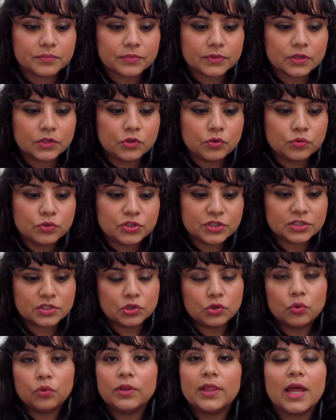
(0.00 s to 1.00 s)
you just
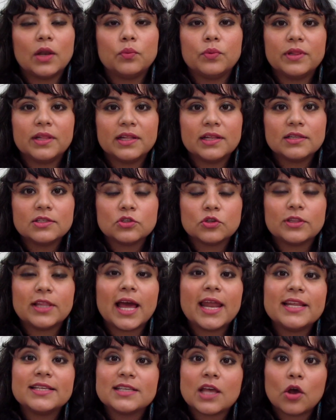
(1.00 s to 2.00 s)
know that within. So
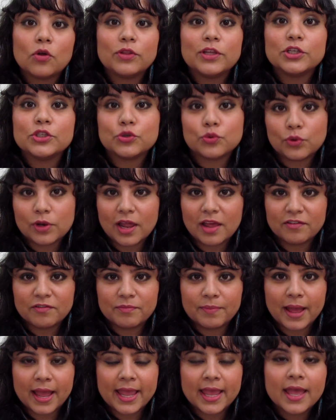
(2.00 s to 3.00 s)
that is how they show
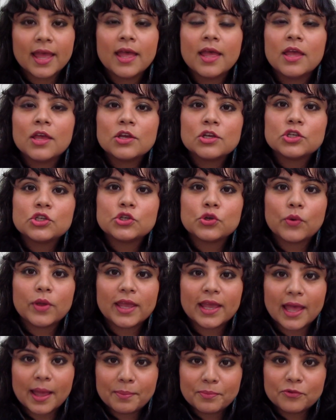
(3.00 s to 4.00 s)
love, by
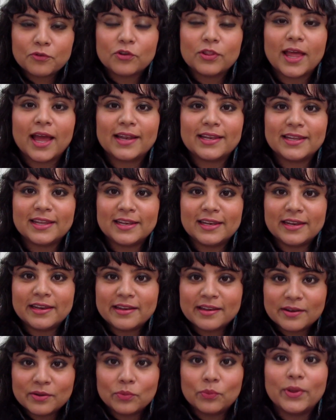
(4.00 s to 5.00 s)
showing up for that in
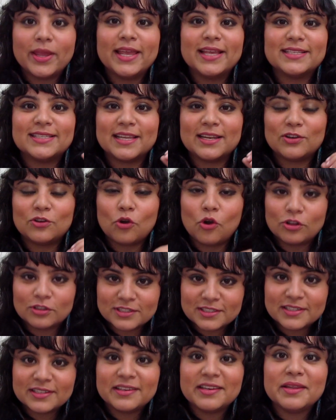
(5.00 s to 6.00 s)
little ways and
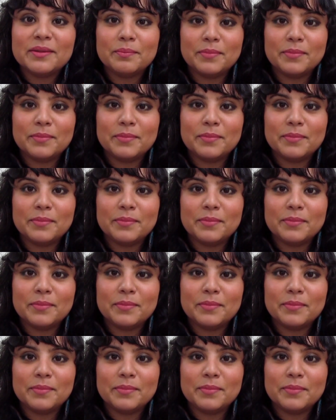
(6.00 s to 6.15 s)
constantly